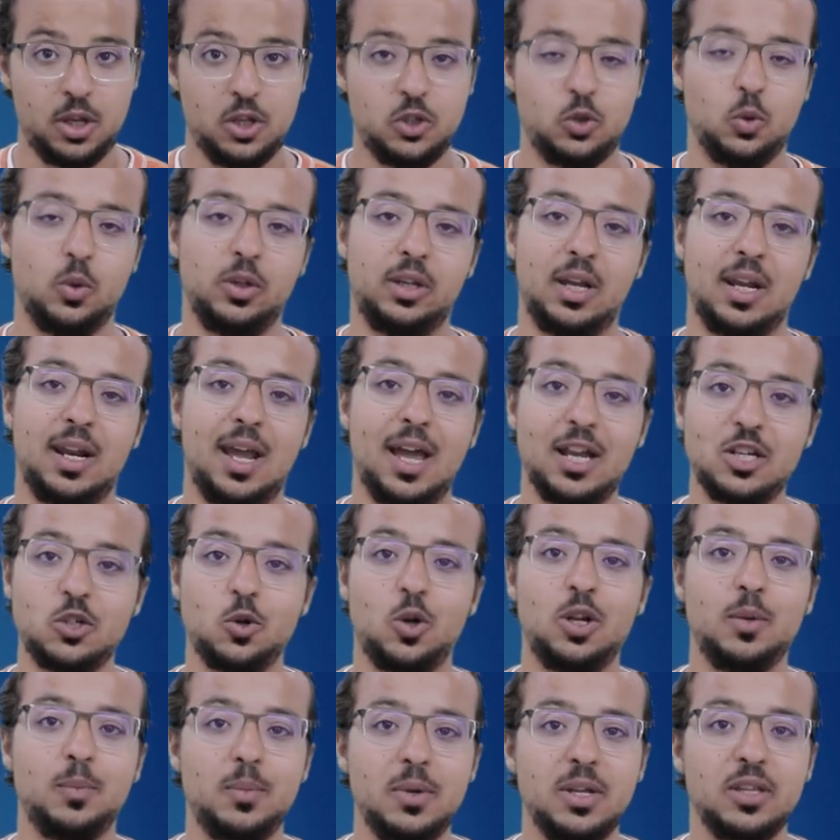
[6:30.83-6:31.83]
So it can
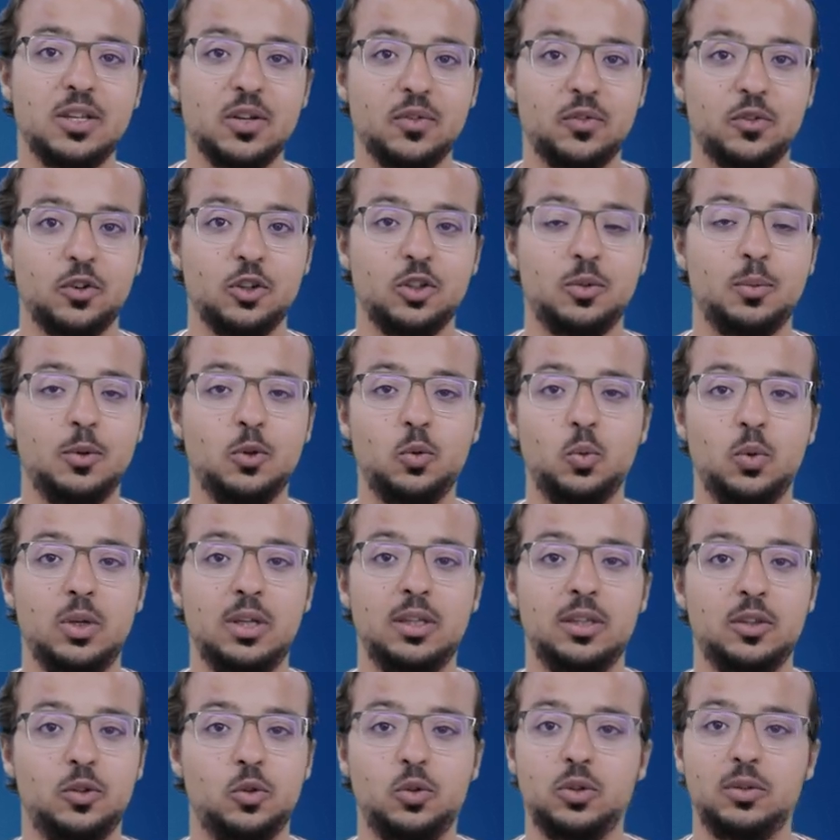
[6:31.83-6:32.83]
actually be different
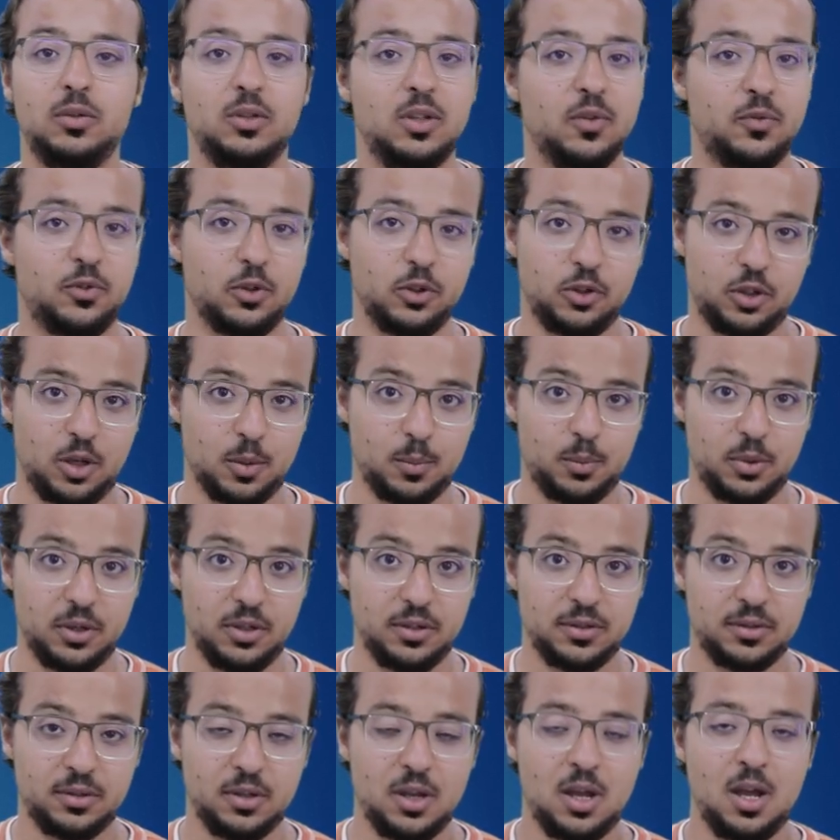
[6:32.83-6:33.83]
between different
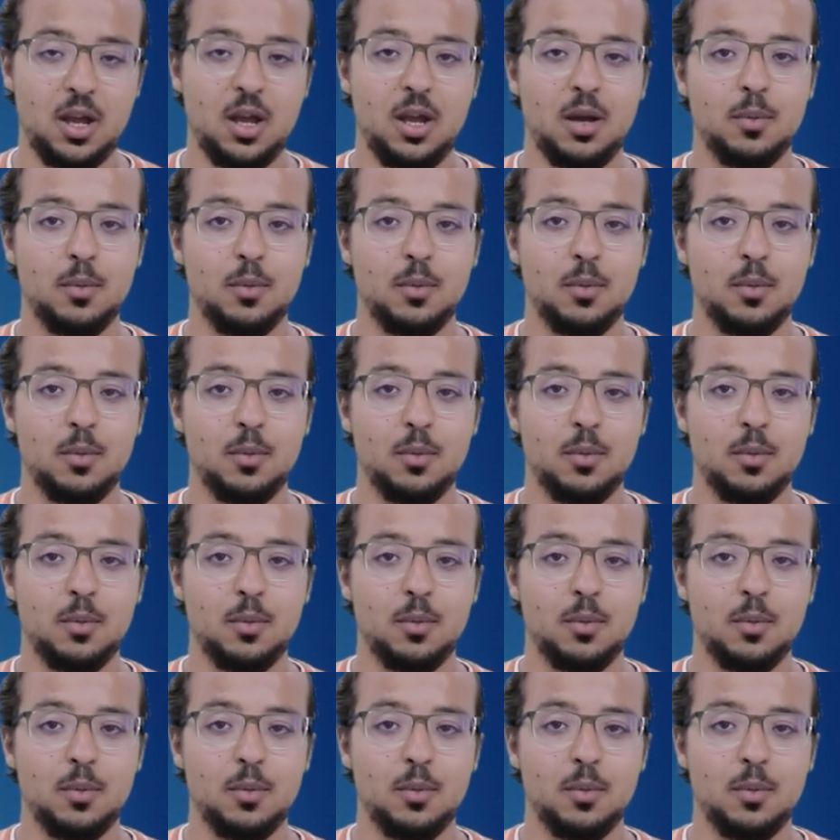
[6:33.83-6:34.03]
companies.